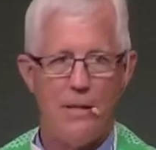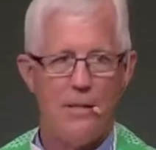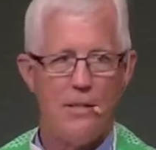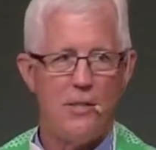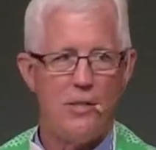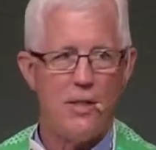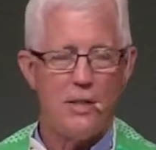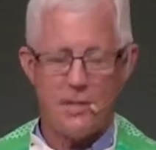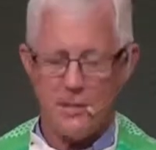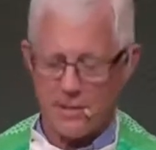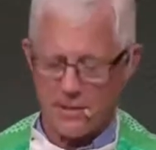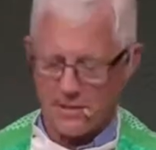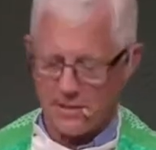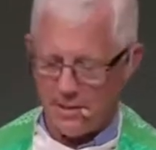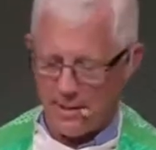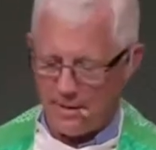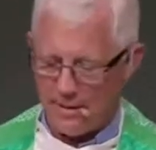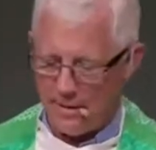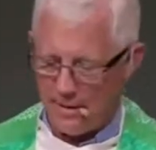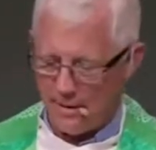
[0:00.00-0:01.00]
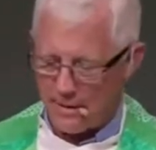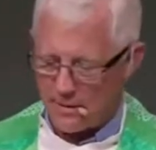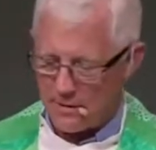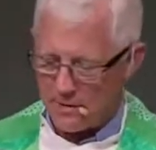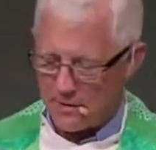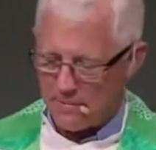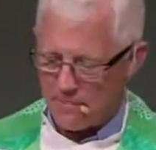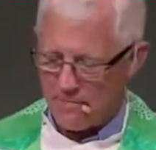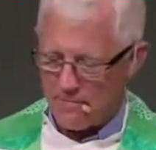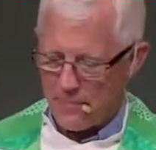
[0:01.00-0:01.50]
Jesus said
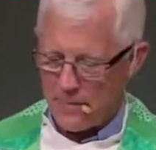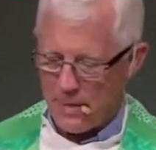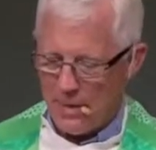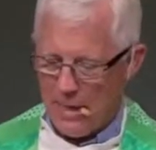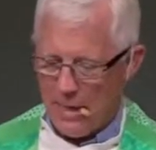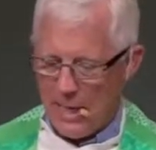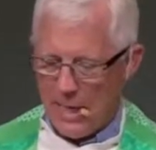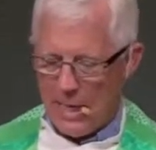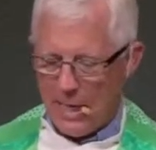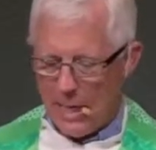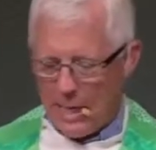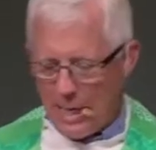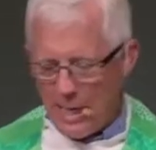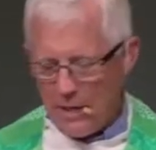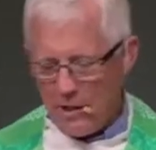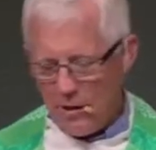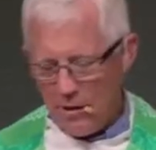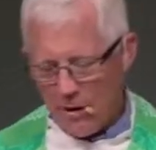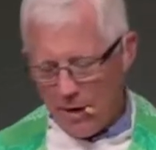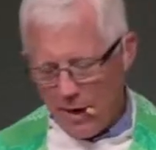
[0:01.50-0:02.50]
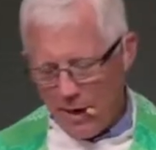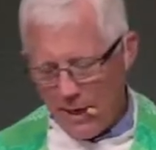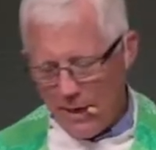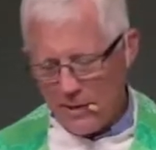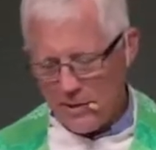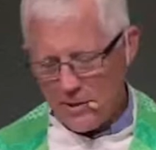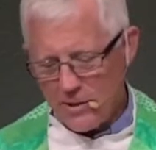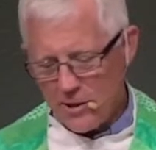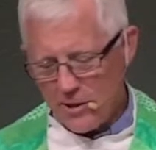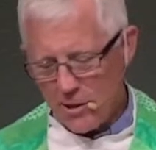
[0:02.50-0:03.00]
this, "Let your
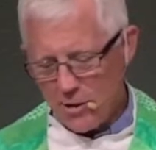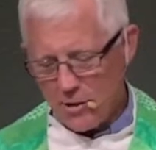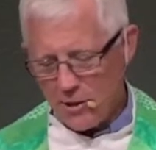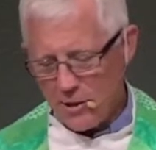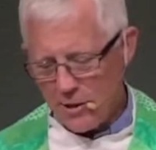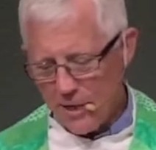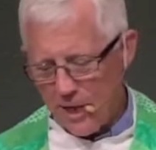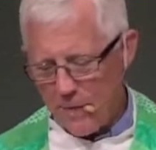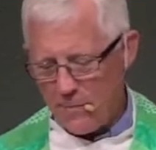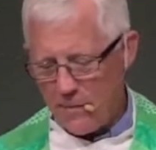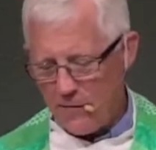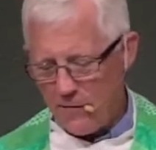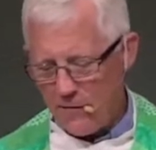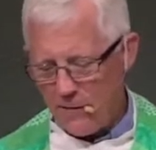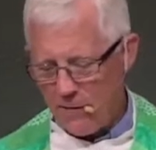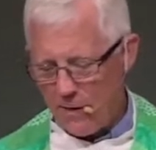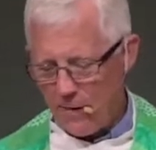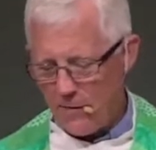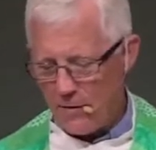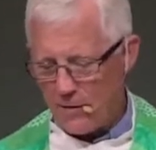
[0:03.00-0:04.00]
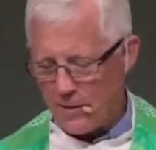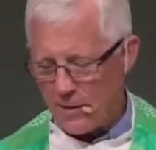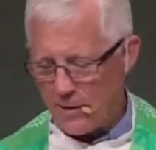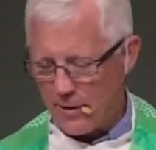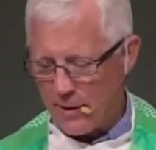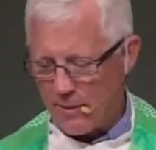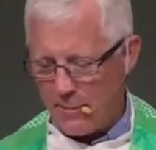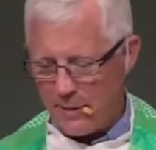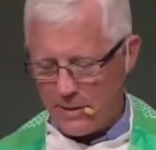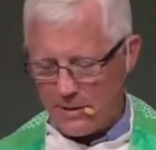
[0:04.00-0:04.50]
light so shine before others that
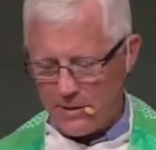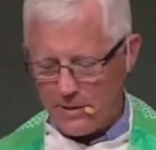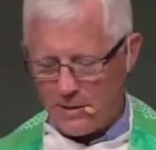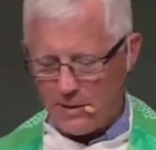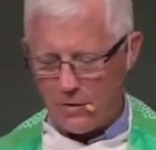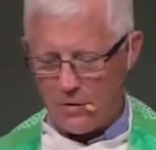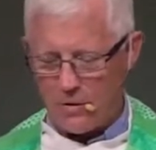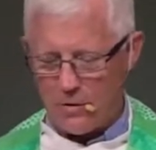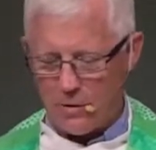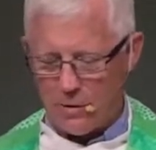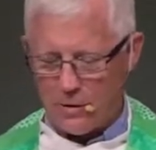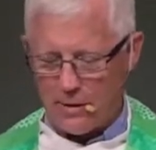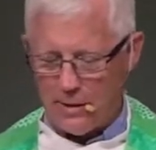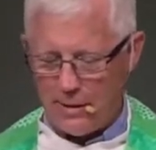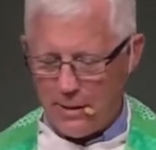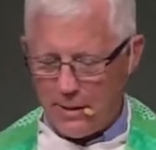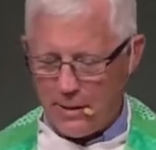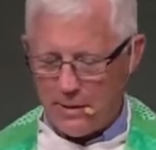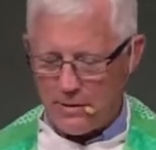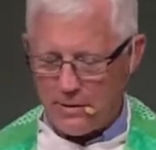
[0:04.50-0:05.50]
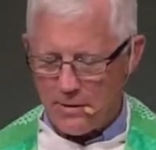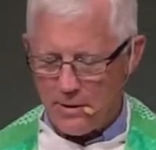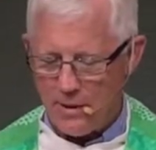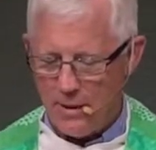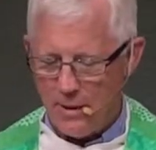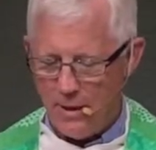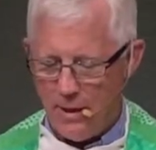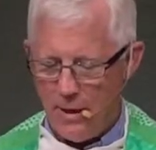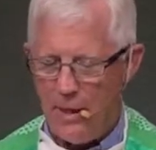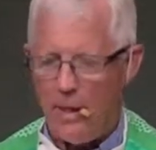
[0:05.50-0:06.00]
they may see your good deeds
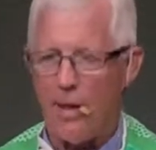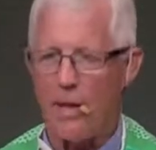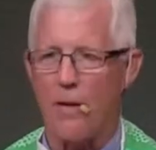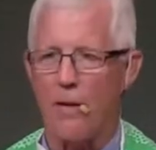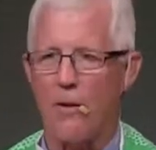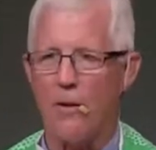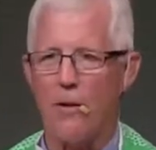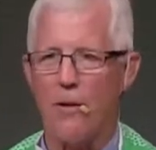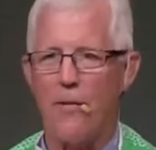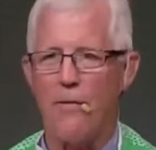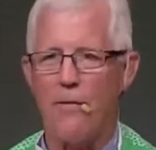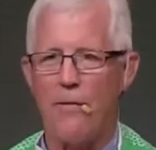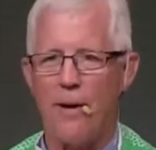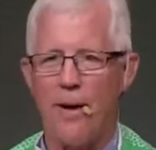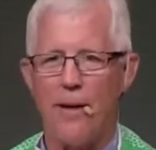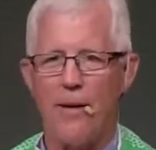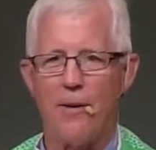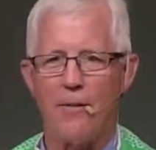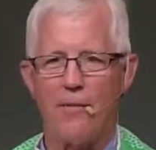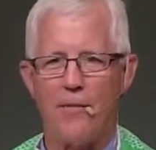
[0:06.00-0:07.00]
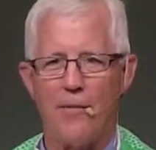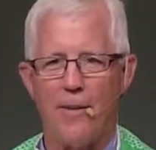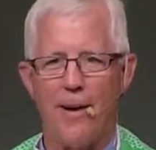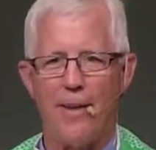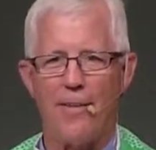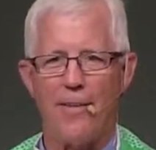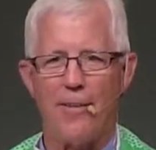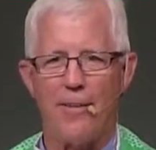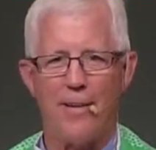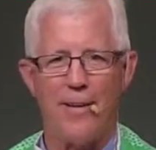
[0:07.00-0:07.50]
and glorify your
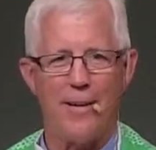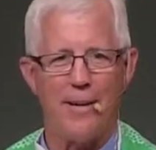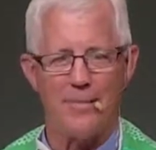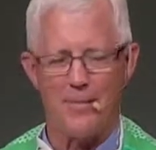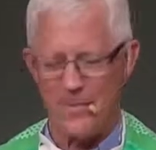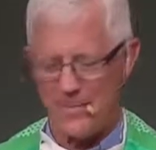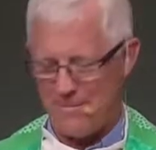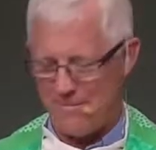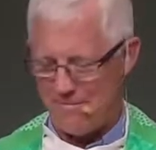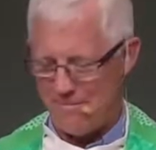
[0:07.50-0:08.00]
Father in heaven."